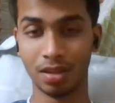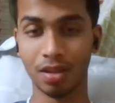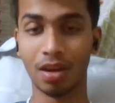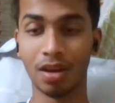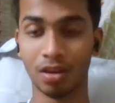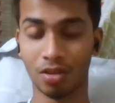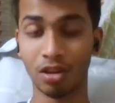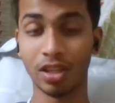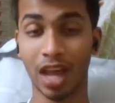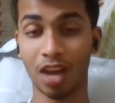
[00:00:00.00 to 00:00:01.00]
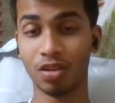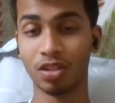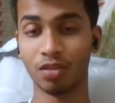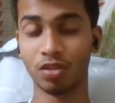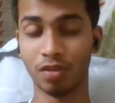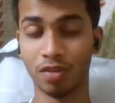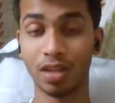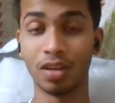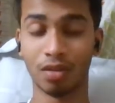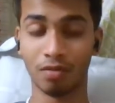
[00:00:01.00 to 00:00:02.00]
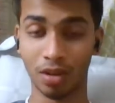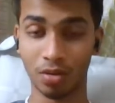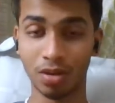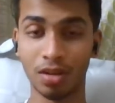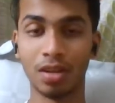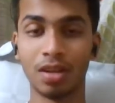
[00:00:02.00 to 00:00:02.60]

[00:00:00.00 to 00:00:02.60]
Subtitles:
all the calculations which you have done is very good.